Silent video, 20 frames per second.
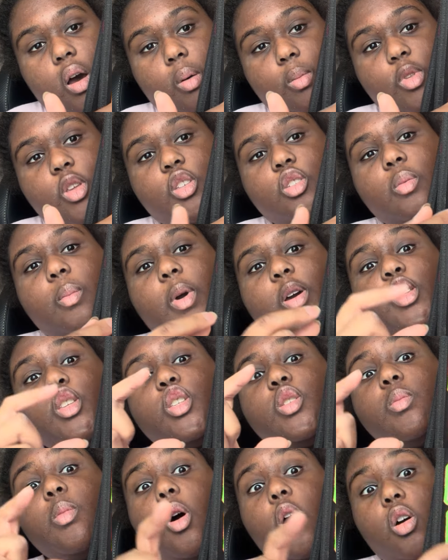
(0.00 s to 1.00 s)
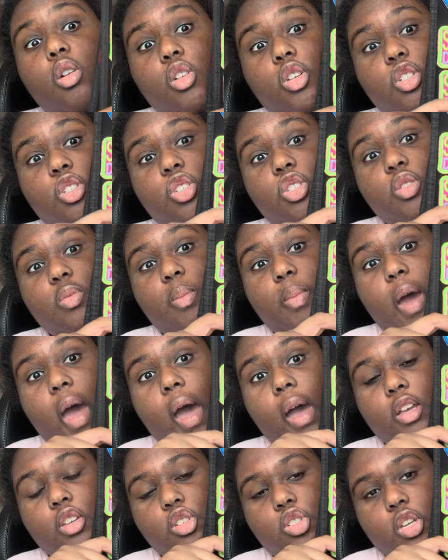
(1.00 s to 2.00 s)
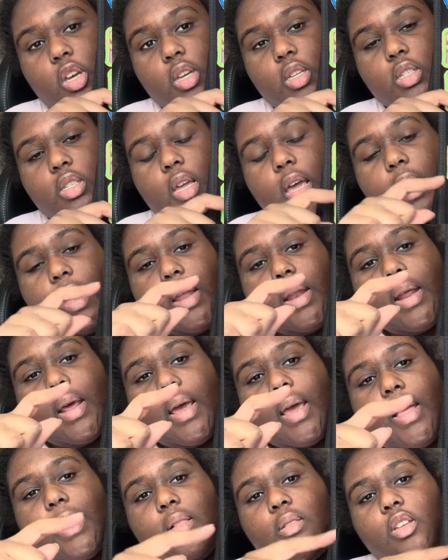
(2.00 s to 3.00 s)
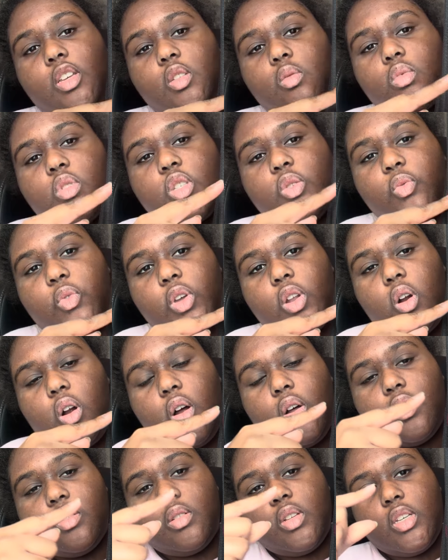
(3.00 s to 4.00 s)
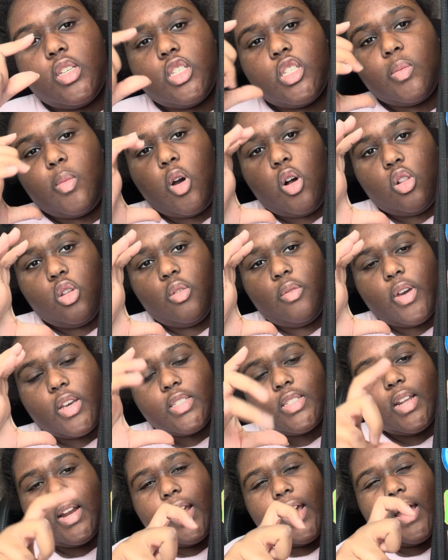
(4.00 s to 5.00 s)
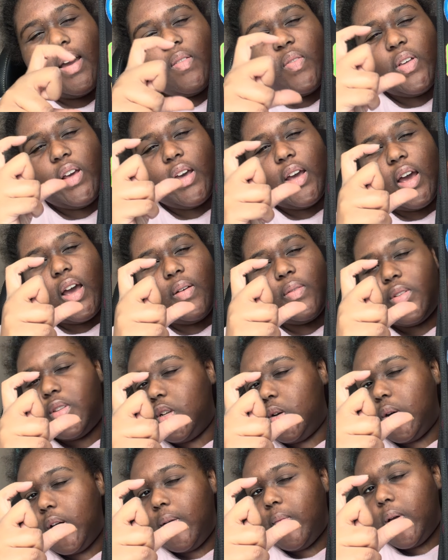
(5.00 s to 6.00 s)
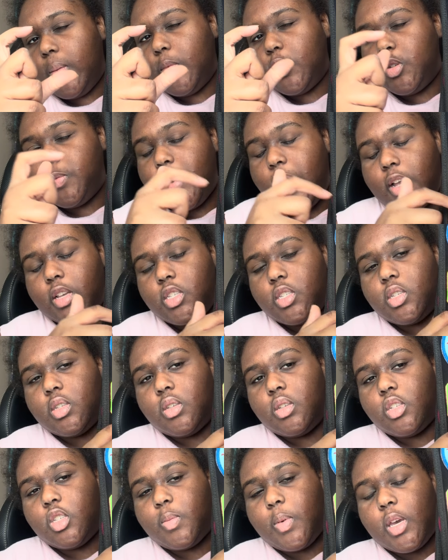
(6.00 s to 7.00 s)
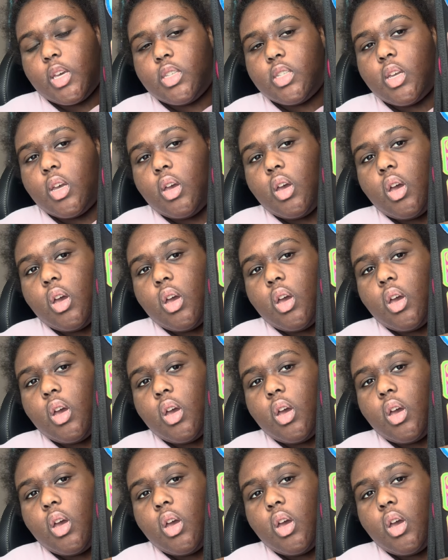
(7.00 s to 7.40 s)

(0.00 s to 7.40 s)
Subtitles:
These are my smallest patch sets, and these ones fit on the smaller vests that I have that don't have that much patch space.